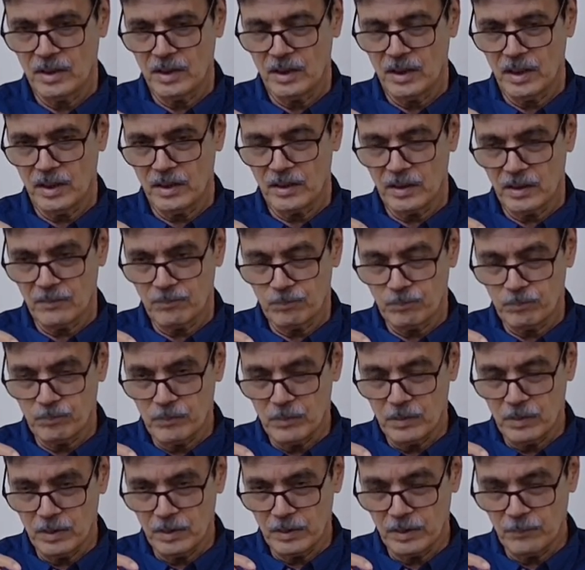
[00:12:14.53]
the,
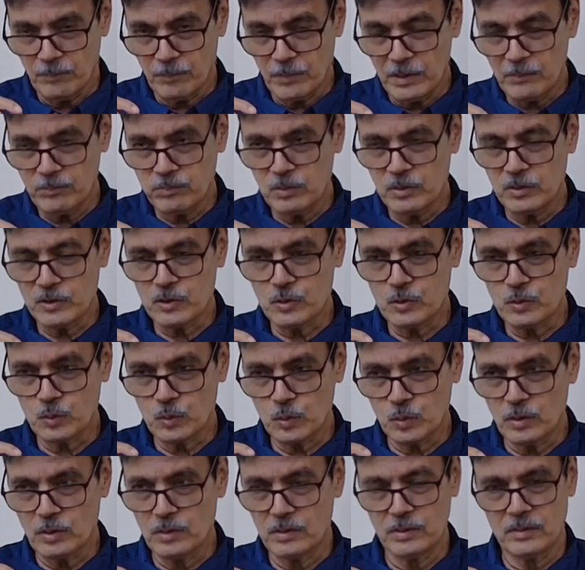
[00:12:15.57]
uh, the people
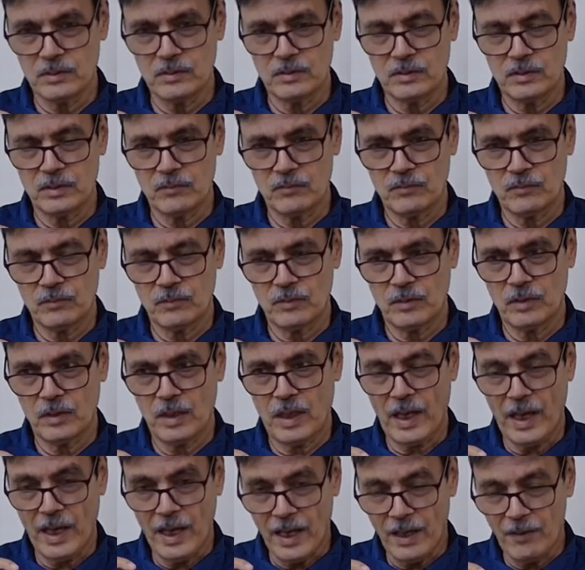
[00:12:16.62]
should
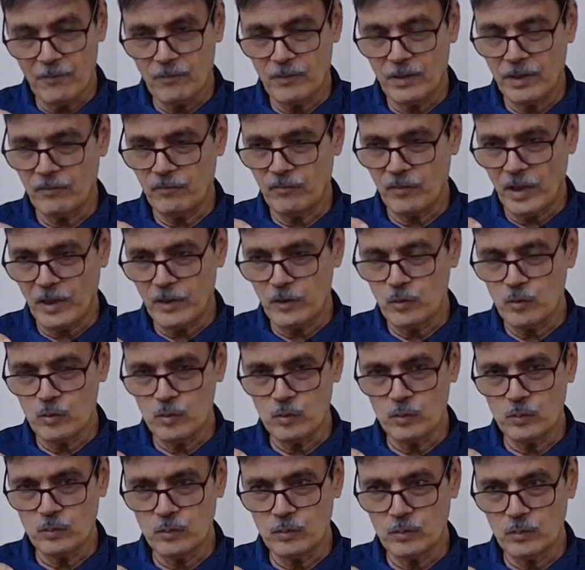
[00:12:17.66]
have a value
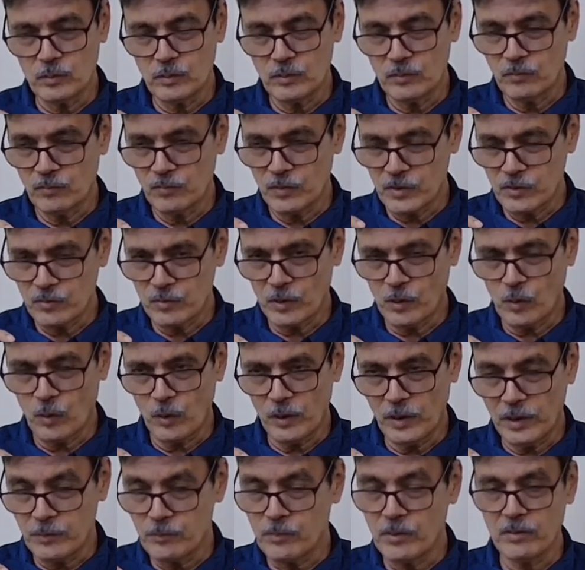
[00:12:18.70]
which we call
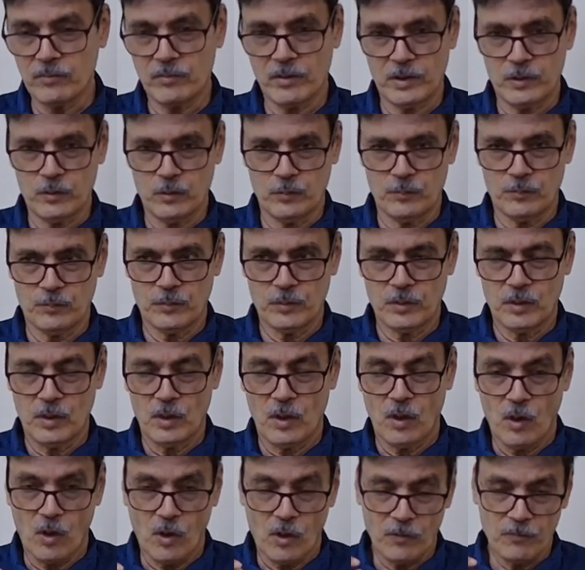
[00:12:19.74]
liberal value
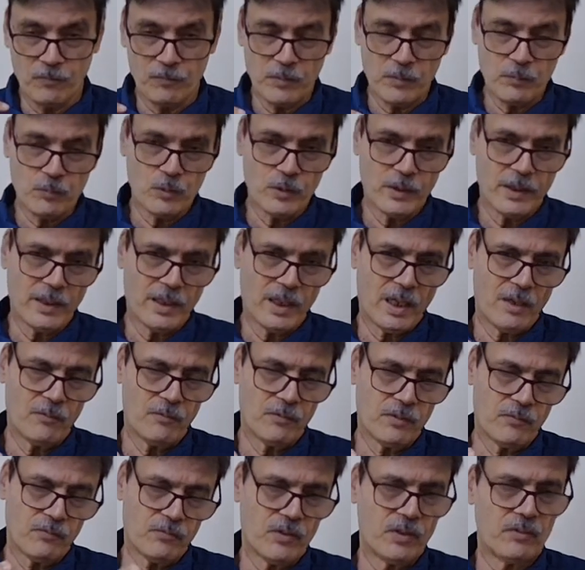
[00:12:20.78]
or people can have
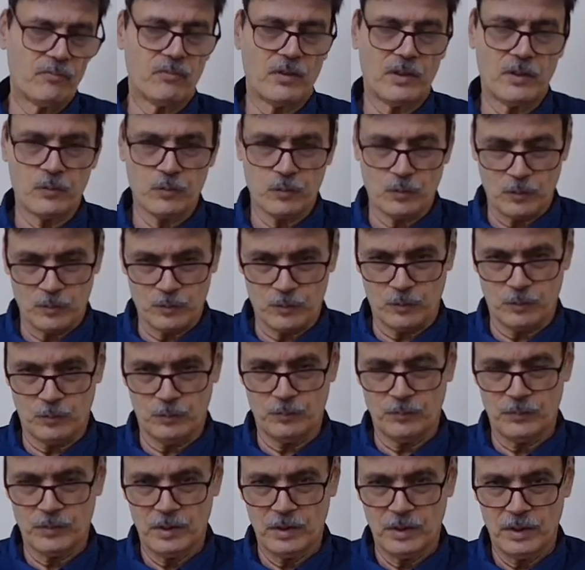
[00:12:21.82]
different values also
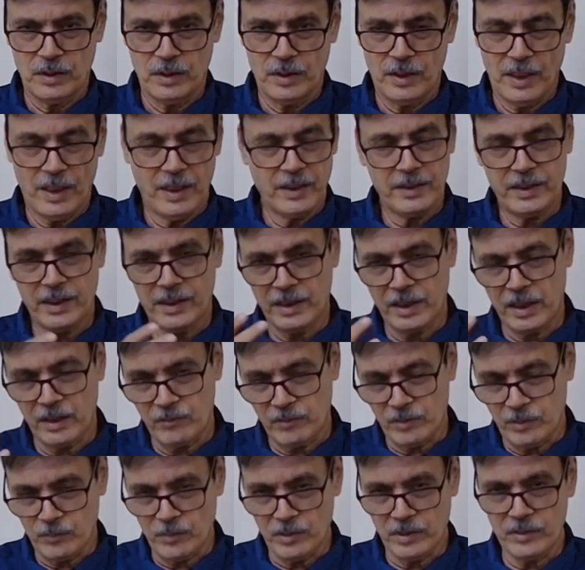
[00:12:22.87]
and they can have a
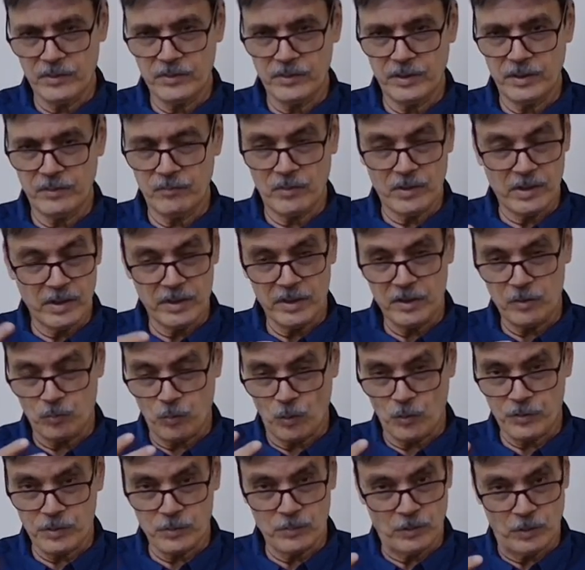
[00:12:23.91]
liberal state whether it is
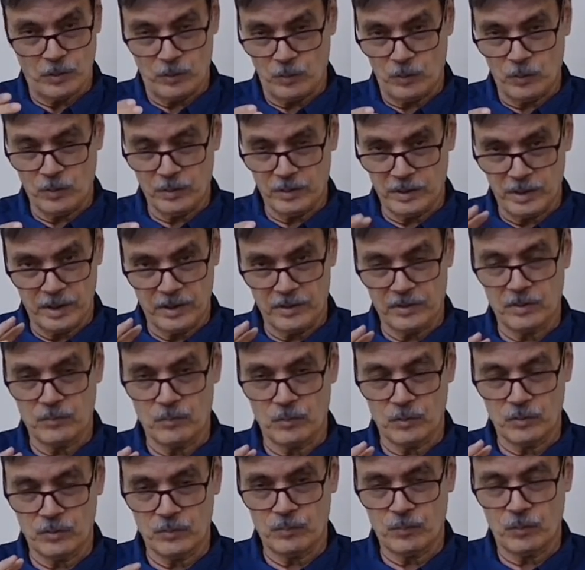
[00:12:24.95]
possible or not that is the
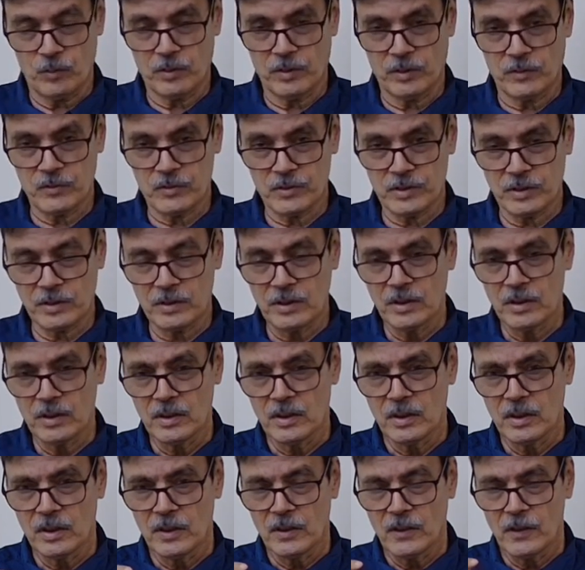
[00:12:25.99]
most important question
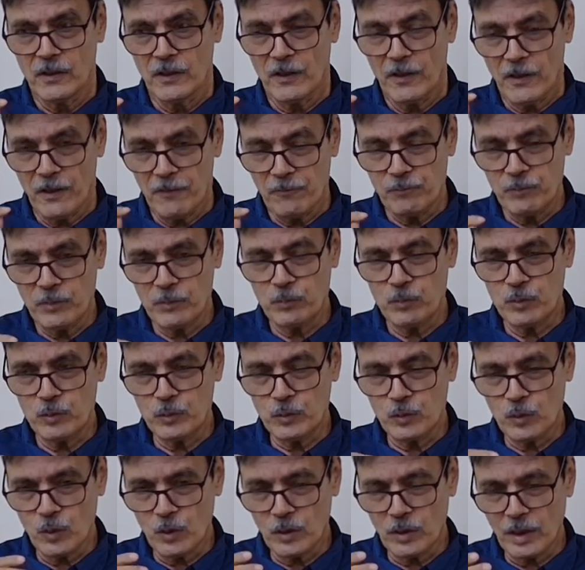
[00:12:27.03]
if people do
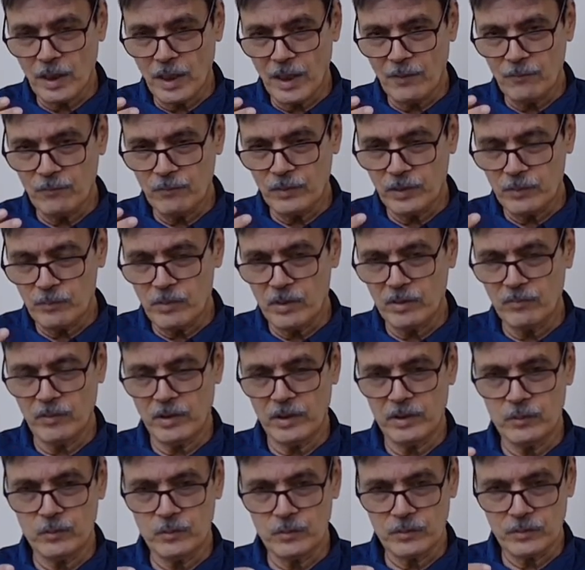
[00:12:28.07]
not have liberal
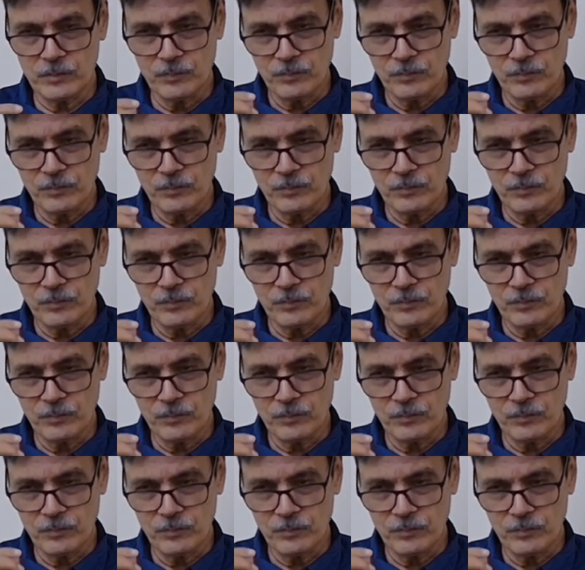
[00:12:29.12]
values